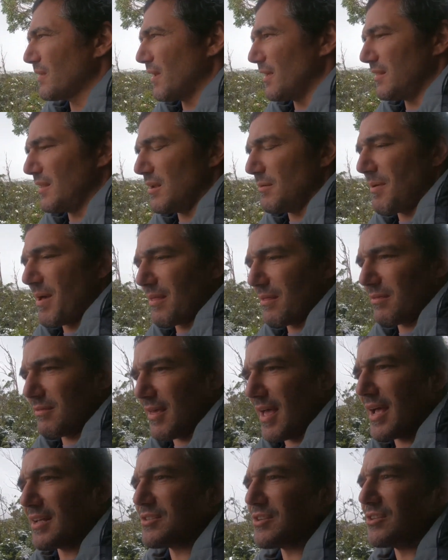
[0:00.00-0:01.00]
and then about
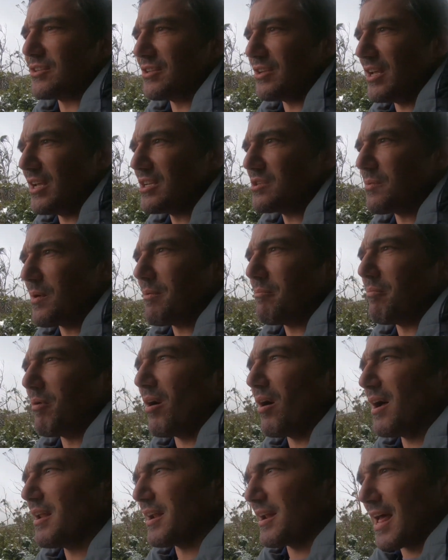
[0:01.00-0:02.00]
1,000 years went
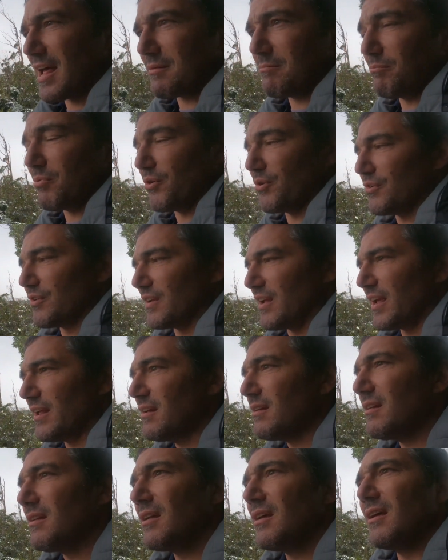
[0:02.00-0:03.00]
by and it hadn't burnt
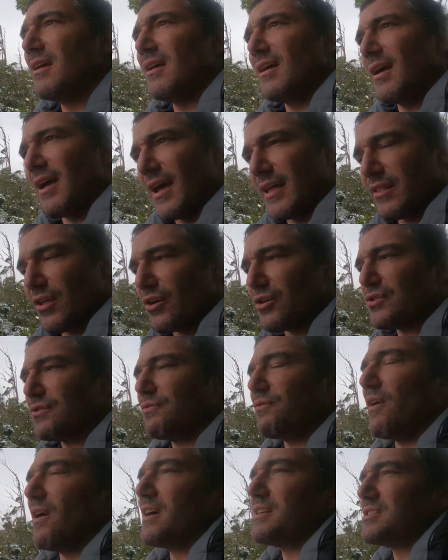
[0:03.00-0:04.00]
again, and those
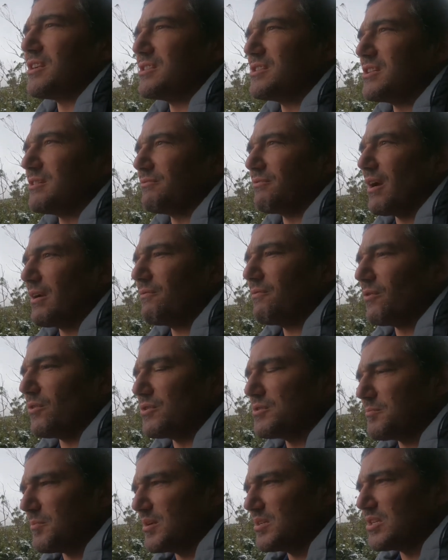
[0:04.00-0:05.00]
fire-sensitive
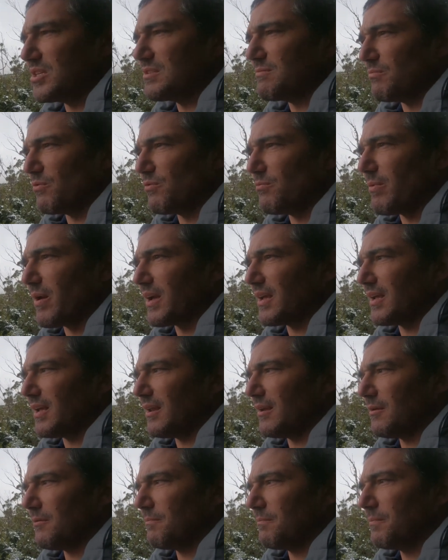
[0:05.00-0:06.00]
rainforest species moved back
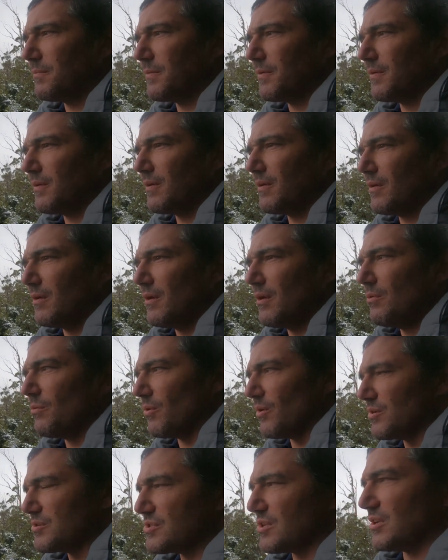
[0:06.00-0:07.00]
in.
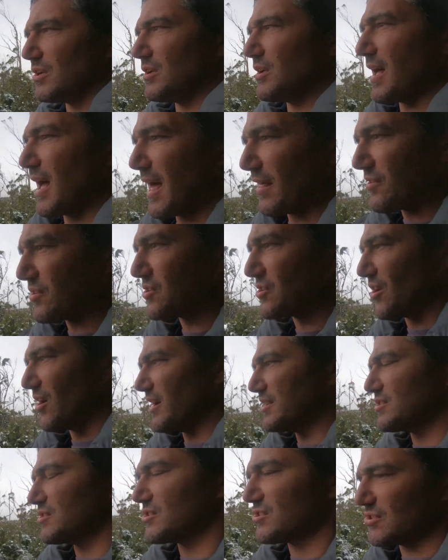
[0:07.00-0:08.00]
Whereas the other
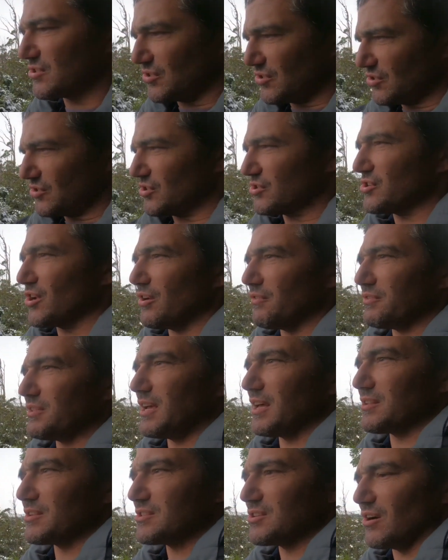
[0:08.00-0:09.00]
site, just over the
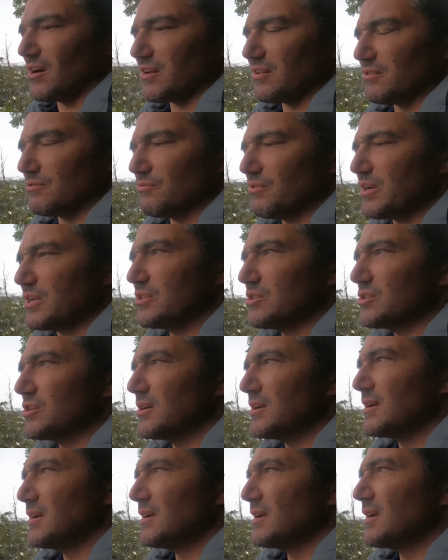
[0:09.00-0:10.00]
other side of the ridge,
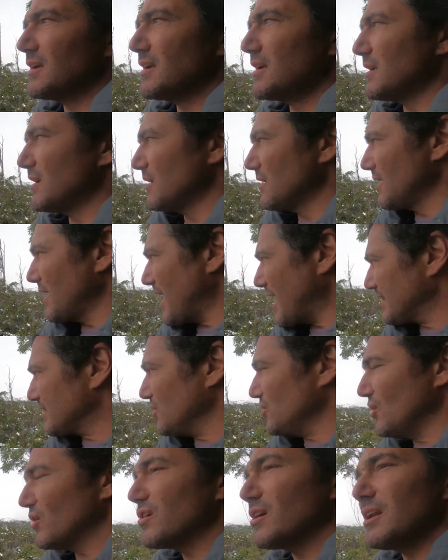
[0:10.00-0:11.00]
had
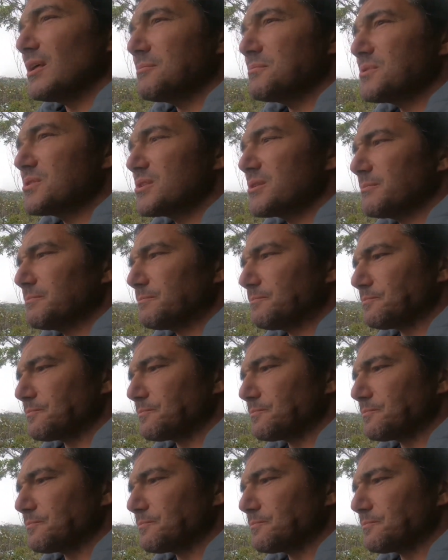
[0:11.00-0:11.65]
the eucalypts,